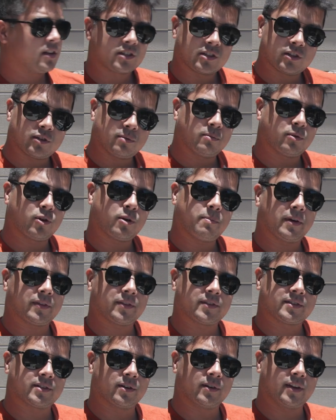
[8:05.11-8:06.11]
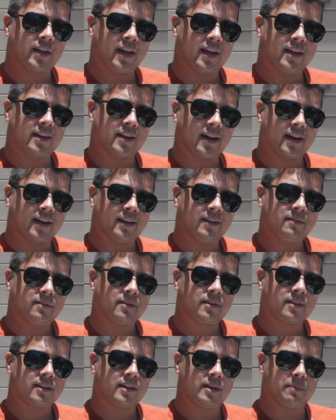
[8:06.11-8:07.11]
To learn more about the Sony A9,
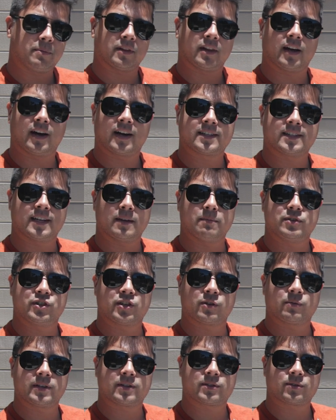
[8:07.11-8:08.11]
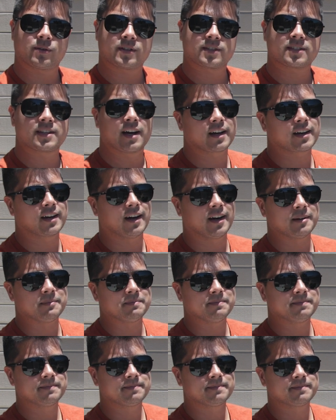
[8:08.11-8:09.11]
keep it locked to imagingresource.com.